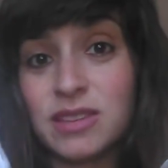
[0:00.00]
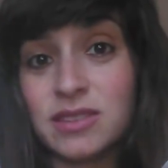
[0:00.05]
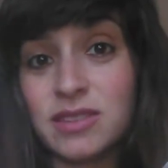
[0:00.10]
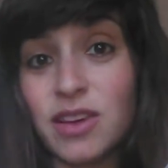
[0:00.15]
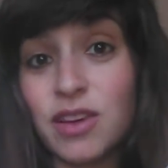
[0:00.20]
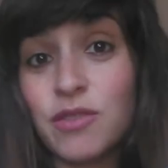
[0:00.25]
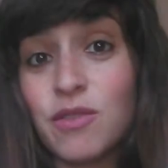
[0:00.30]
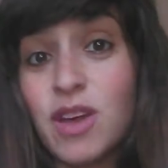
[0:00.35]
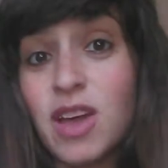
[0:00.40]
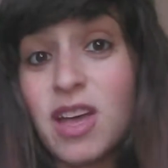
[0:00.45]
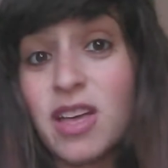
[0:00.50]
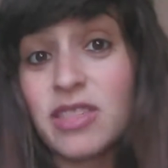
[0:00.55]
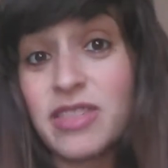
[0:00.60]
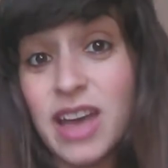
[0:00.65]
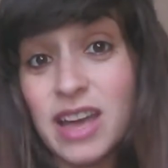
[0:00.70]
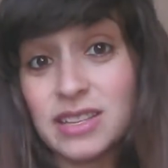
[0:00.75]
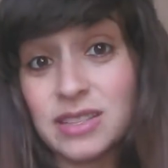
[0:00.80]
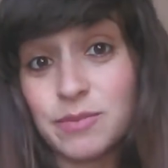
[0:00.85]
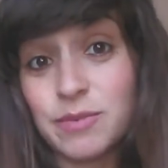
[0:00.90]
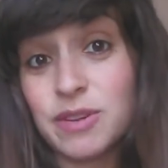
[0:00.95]
So
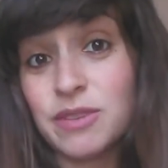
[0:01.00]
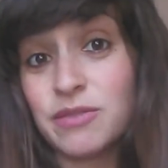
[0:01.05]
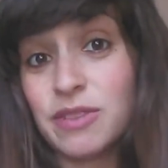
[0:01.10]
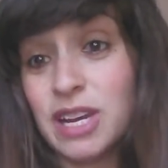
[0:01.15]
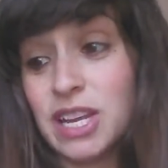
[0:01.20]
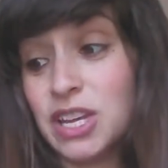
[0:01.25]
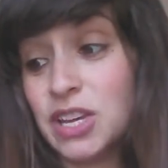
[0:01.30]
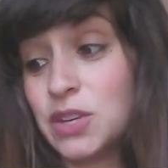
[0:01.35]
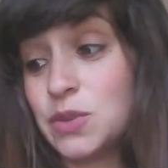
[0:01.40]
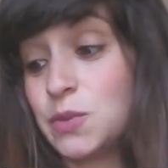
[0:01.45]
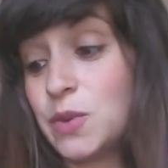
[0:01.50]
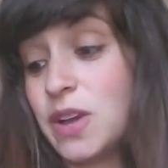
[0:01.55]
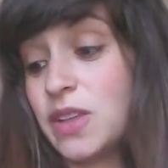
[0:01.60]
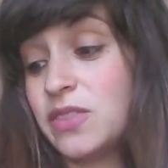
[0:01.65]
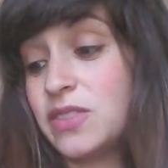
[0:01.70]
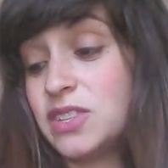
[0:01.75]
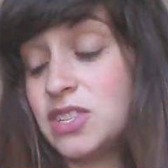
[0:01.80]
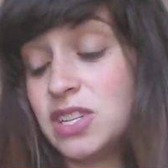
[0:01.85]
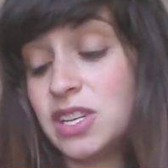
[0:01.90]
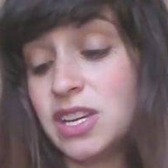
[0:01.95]
that's been a really good
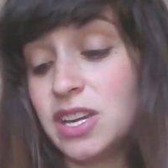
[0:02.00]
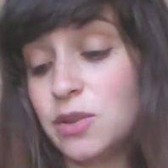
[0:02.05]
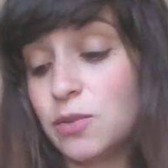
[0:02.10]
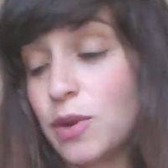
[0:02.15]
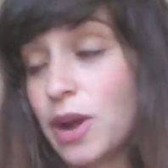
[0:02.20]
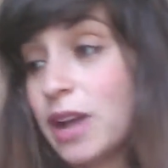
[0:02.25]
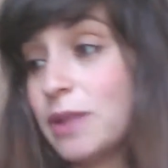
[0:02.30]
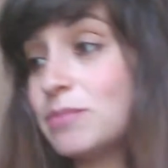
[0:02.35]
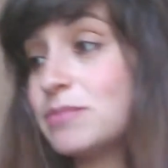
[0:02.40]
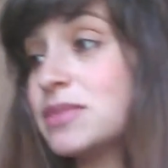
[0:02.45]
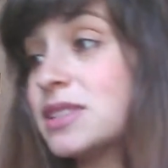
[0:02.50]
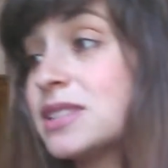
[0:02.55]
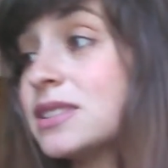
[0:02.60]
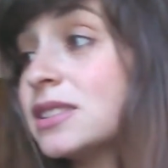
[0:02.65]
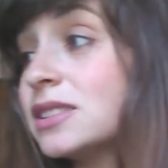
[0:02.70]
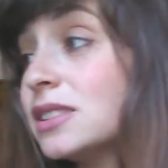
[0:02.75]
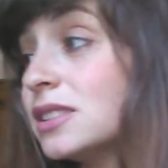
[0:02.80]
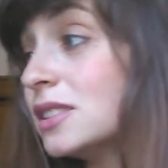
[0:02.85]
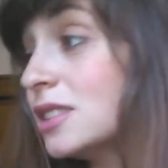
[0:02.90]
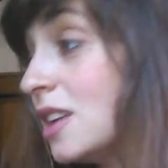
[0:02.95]
one, the cheeky
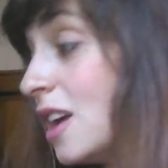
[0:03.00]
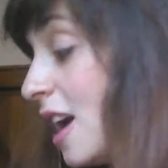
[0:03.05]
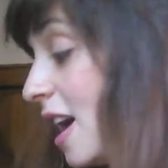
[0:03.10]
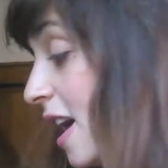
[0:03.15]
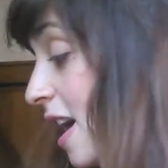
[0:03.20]
wipes.